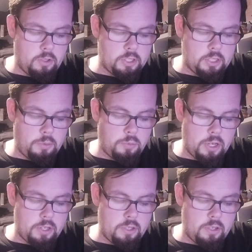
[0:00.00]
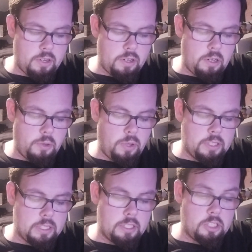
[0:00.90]
Christine, Brendan,
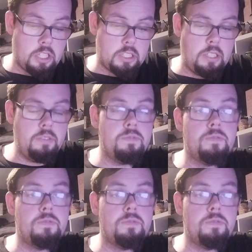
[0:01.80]
Louise and Jesse.